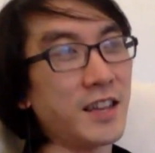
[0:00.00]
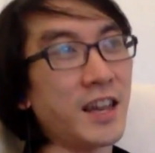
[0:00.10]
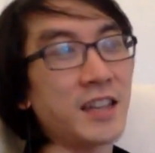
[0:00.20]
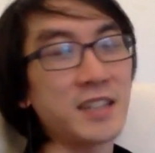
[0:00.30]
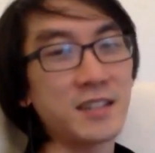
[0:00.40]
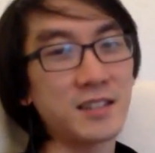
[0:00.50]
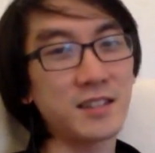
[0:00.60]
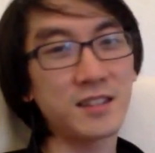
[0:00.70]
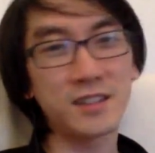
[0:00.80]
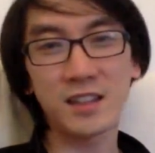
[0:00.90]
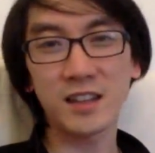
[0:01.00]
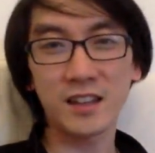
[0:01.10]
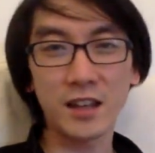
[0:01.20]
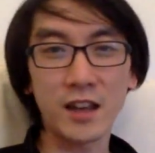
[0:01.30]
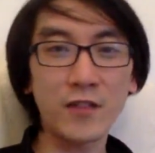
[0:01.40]
exactly.
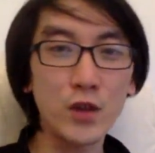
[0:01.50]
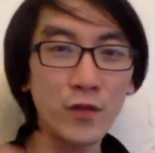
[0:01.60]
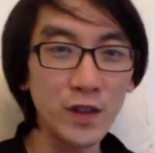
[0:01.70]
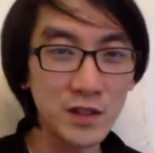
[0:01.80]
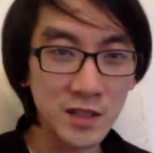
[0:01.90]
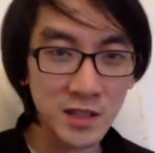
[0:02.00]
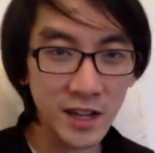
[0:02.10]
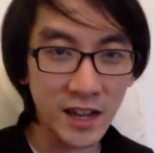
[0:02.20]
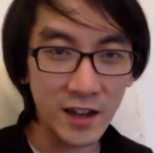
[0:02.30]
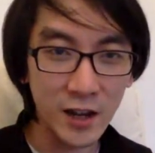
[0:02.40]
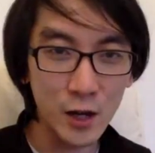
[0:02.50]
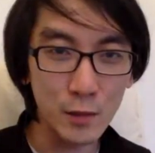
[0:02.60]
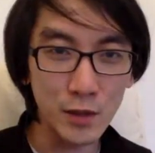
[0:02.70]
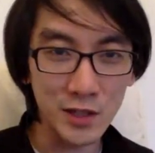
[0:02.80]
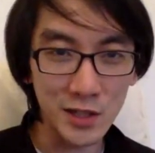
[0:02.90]
And if you feel sick at home,
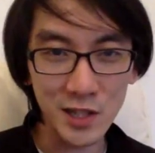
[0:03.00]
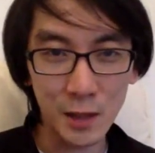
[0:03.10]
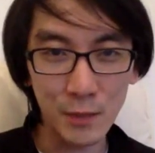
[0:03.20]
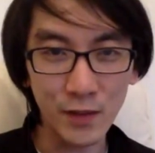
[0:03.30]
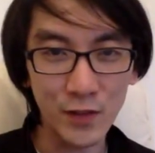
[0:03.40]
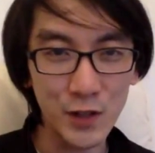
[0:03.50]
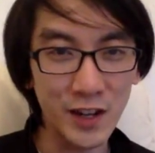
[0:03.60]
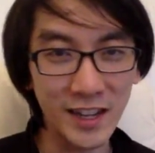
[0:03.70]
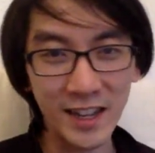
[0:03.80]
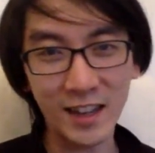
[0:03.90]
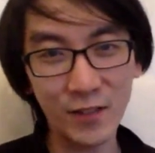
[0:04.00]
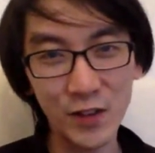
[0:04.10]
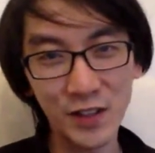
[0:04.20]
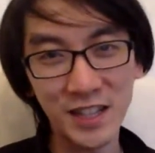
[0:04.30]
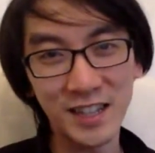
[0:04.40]
you can stop. If you do it, if you're
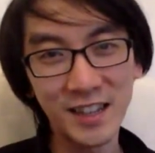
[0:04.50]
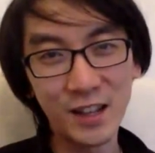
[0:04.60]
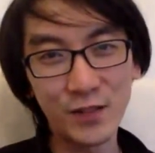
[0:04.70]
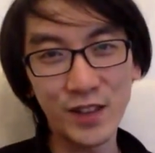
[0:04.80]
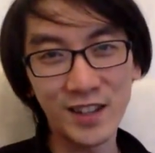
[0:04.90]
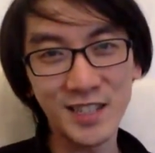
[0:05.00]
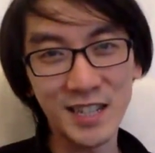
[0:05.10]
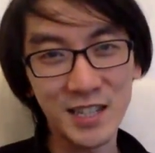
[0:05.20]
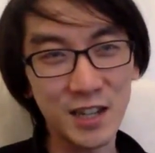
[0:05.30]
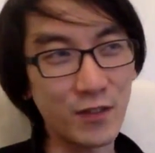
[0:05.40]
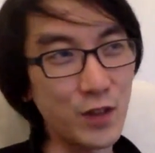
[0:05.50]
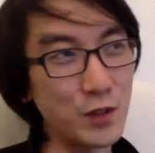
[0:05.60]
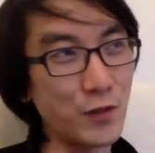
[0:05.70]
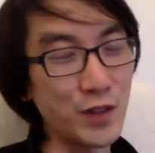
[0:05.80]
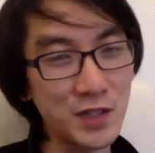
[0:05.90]
in the VR center, if you
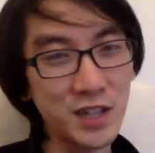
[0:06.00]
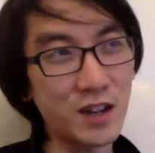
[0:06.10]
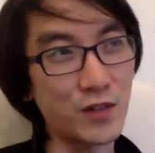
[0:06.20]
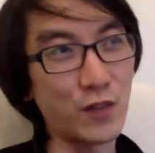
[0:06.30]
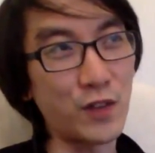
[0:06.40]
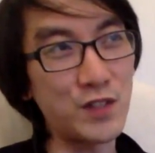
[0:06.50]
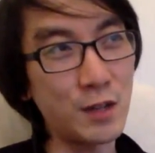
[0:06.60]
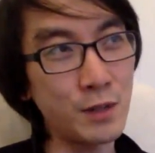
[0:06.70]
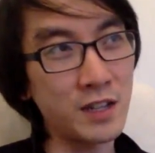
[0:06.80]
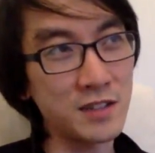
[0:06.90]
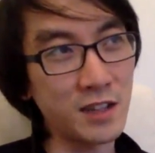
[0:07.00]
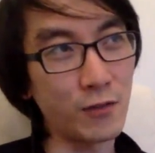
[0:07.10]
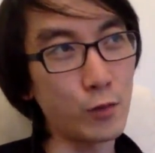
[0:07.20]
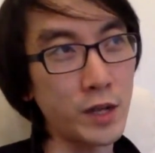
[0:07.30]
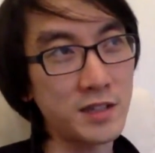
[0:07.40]
feel sick after 15 minutes, then you've
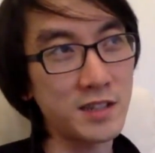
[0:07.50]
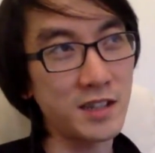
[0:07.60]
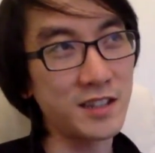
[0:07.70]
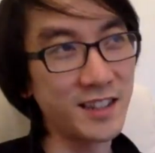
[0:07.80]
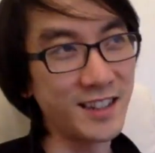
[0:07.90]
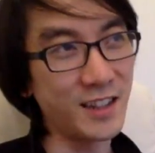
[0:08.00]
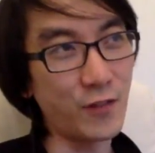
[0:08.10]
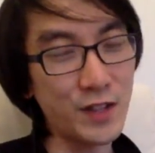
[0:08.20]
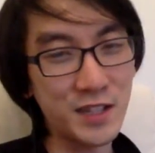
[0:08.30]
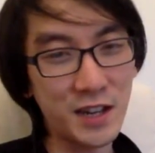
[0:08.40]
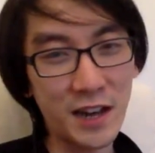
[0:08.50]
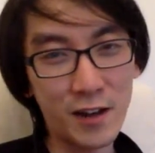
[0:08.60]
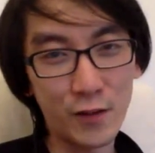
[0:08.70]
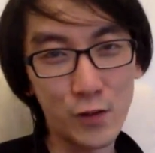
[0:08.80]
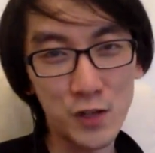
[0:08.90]
wasted an hour
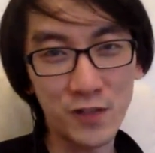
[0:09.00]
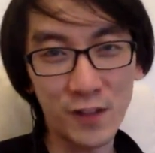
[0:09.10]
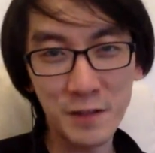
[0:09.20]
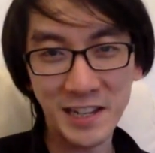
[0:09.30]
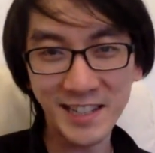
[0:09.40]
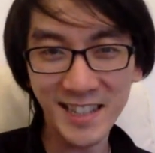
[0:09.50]
and 45 minutes.